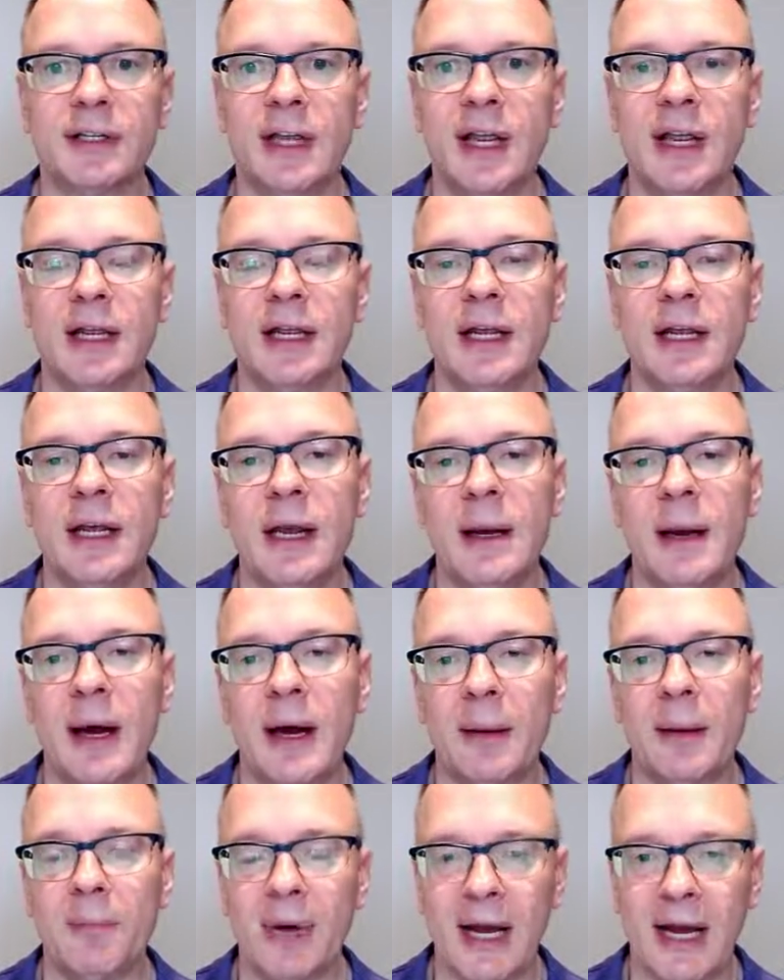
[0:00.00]
a
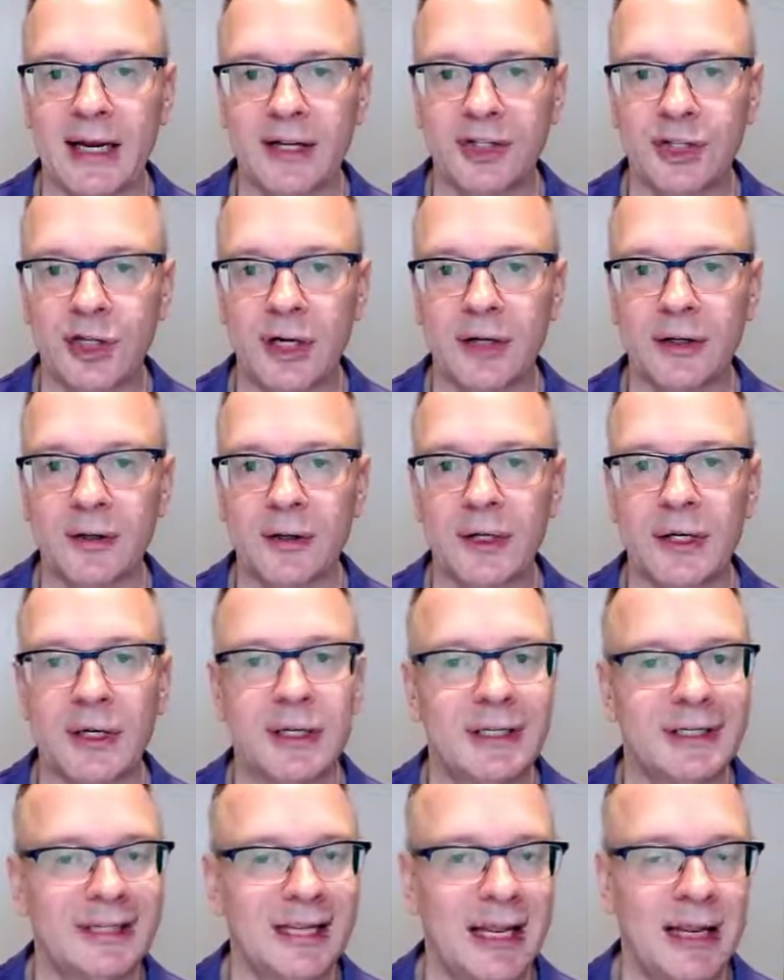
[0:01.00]
pie chart,
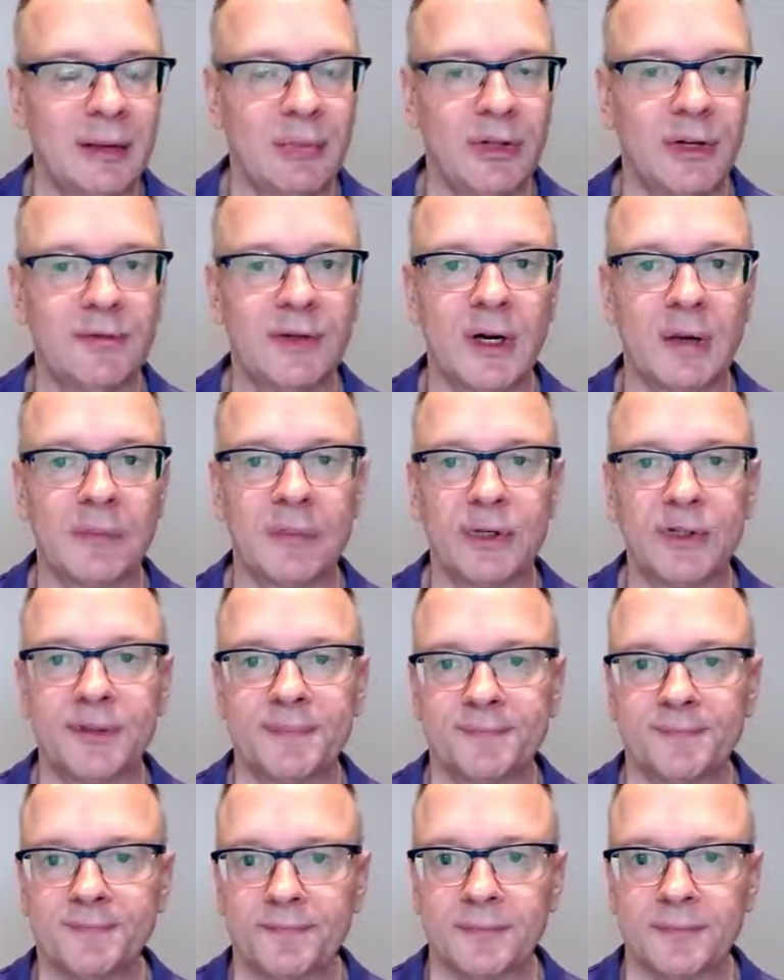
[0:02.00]
table of numbers,